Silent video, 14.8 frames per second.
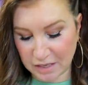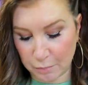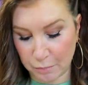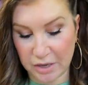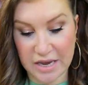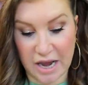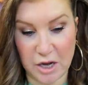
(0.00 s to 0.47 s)

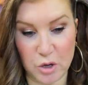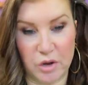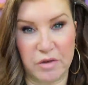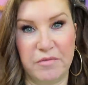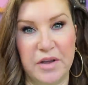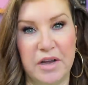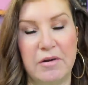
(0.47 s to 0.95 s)
but yeah, you
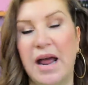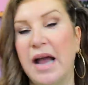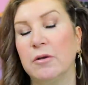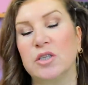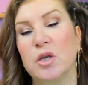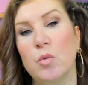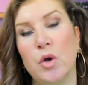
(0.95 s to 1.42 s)
can figure it
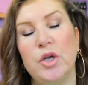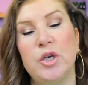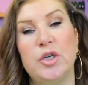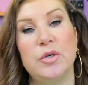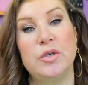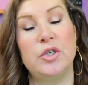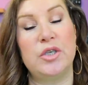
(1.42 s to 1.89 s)
out. So what you
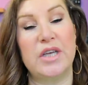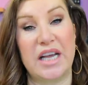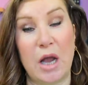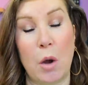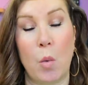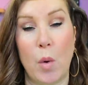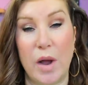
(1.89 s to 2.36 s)
do is you
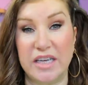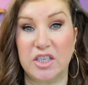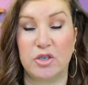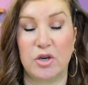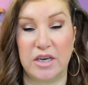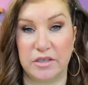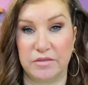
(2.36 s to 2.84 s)
take a wet
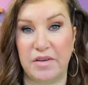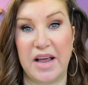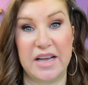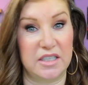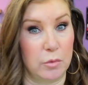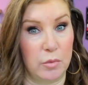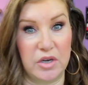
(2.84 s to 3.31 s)
strand of
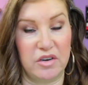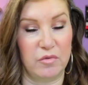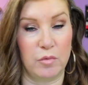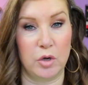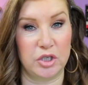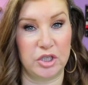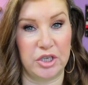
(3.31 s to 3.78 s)
hair. So when you've
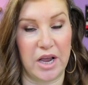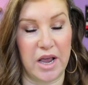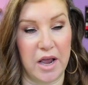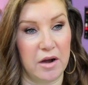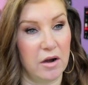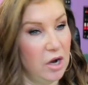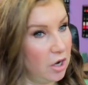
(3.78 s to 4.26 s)
washed your
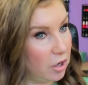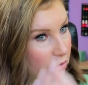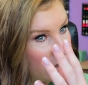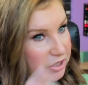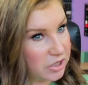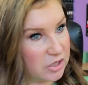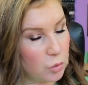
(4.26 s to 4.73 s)
hair, or
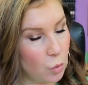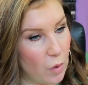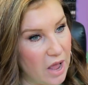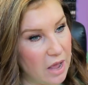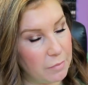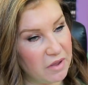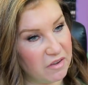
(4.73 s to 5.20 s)
I just
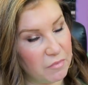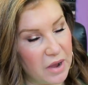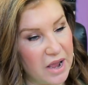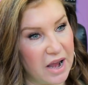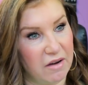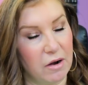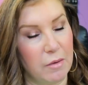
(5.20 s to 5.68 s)
wet a bit of my
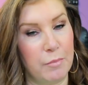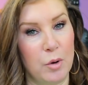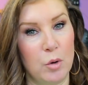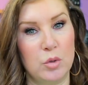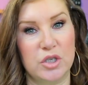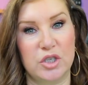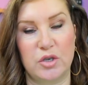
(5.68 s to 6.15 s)
hair and
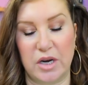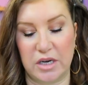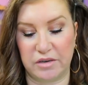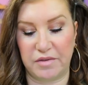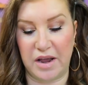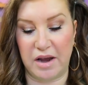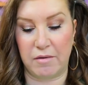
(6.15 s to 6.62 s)
pulled a
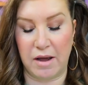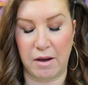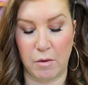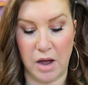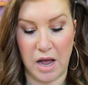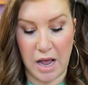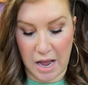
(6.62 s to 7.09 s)
strand of hair
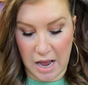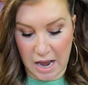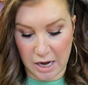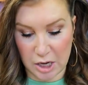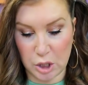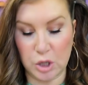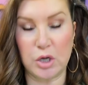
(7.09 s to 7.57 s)
out,
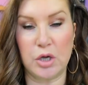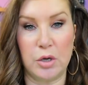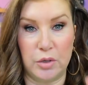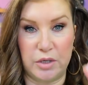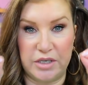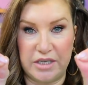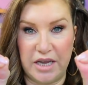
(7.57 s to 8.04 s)

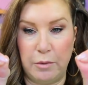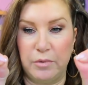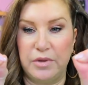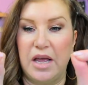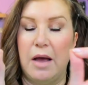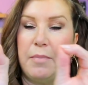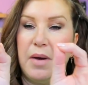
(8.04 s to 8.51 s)
you sit
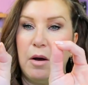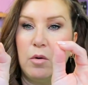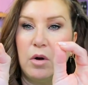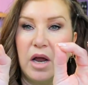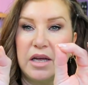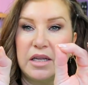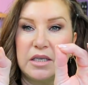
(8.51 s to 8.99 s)
with it
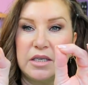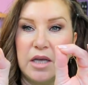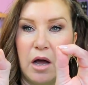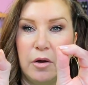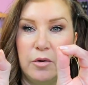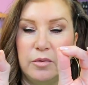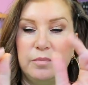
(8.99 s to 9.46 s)
about like
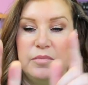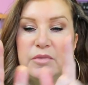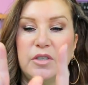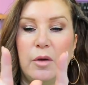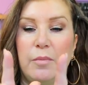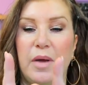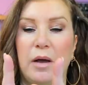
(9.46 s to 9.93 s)
so.
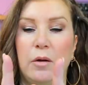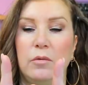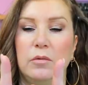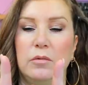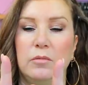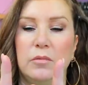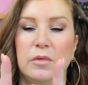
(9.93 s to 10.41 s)
So
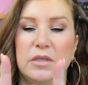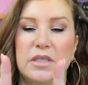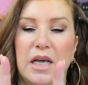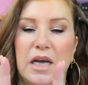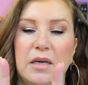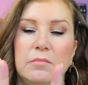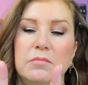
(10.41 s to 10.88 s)
about, what's
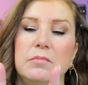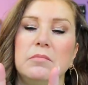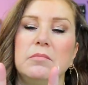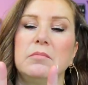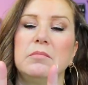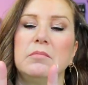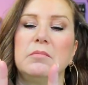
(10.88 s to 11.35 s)
that?
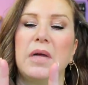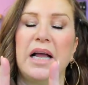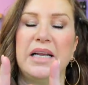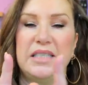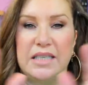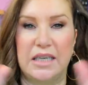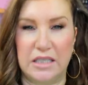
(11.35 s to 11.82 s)

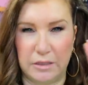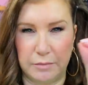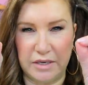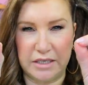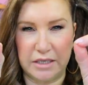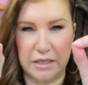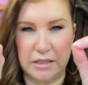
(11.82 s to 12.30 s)
Eight
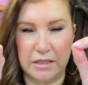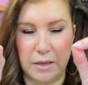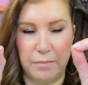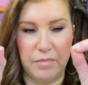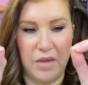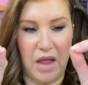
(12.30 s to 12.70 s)
centimeters